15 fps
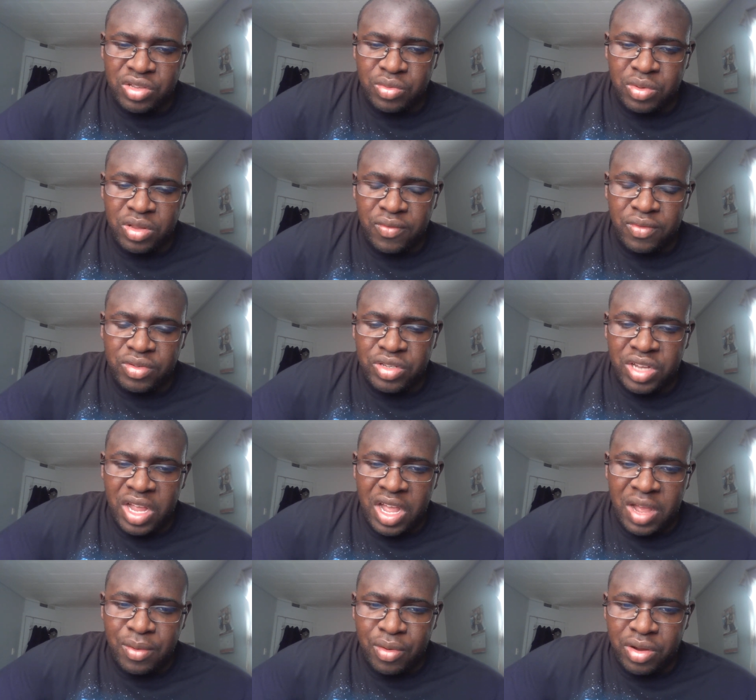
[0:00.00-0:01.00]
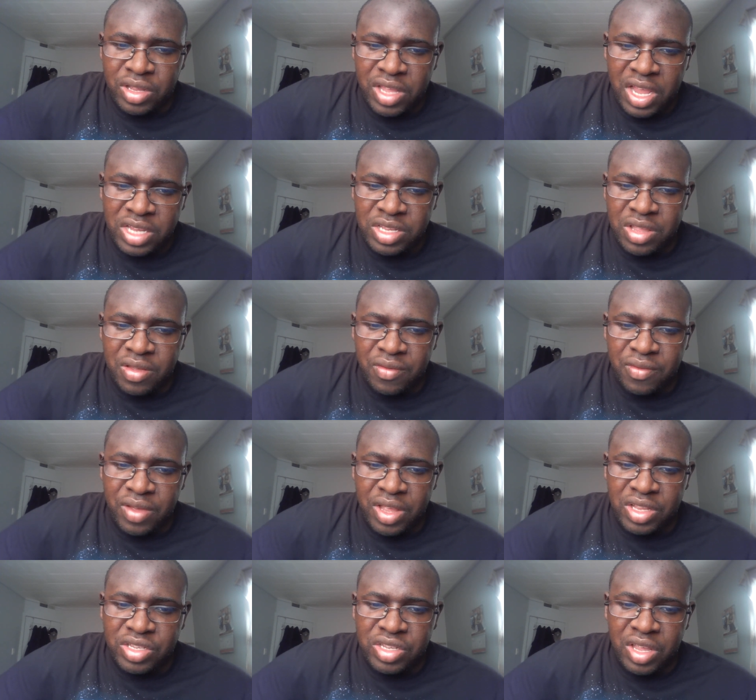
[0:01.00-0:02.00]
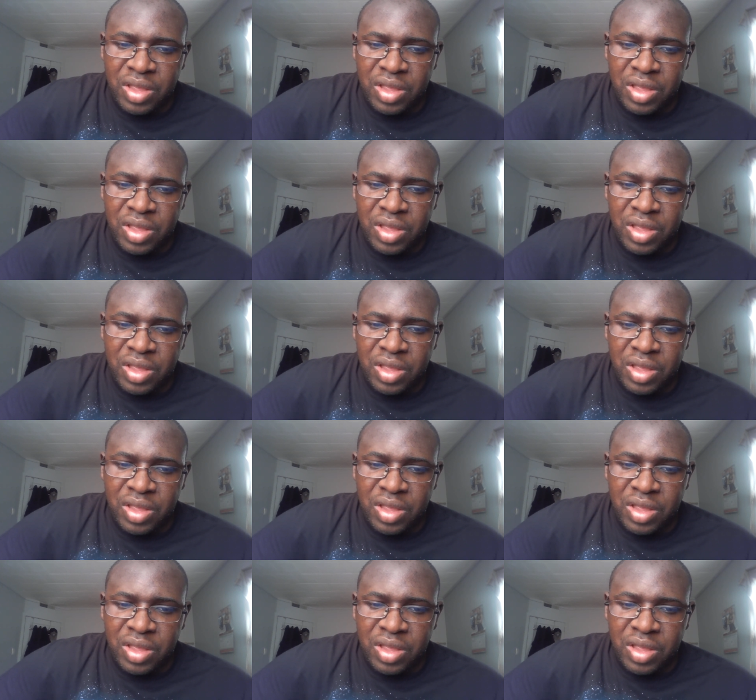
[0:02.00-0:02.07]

a wonderful job organizing events